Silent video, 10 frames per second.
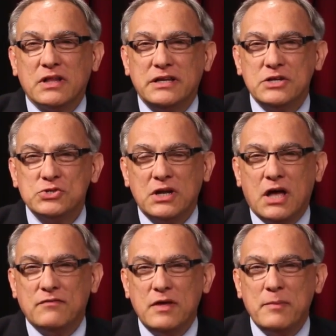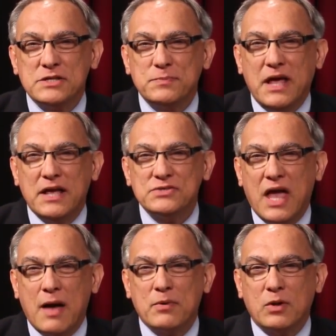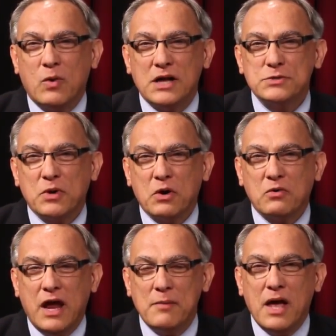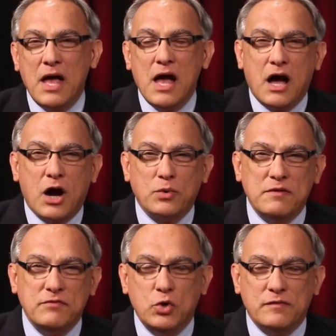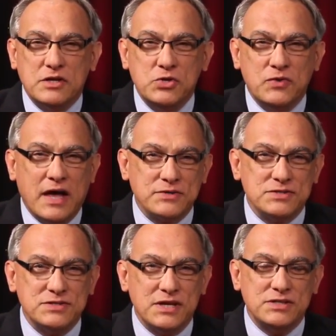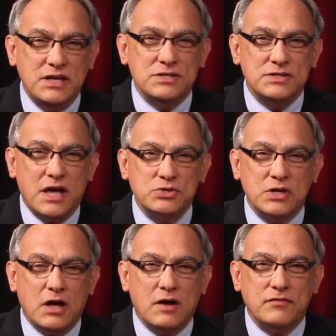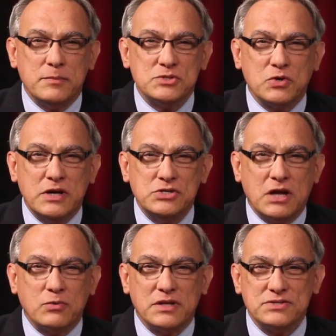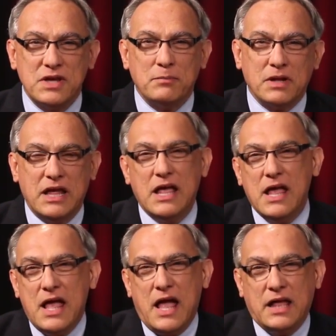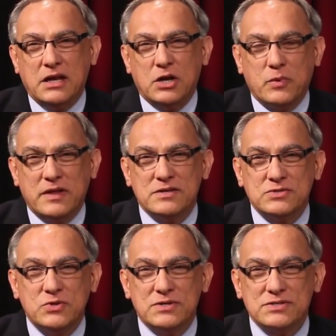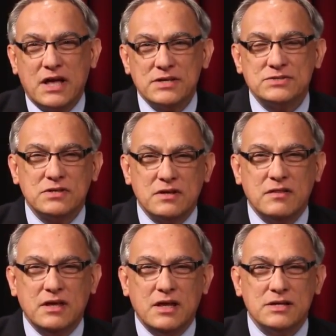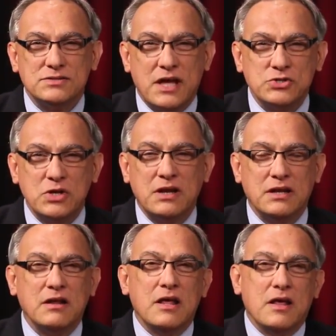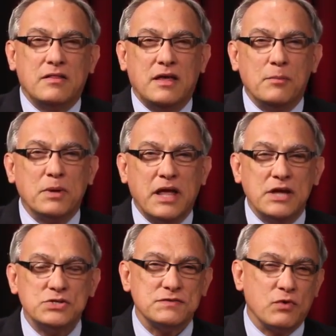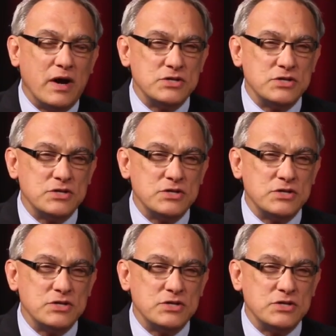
edition of MSBA's Capital Watch program, our review of the 2016 session of the Missouri General Assembly. And here with us to discuss the session and the implications for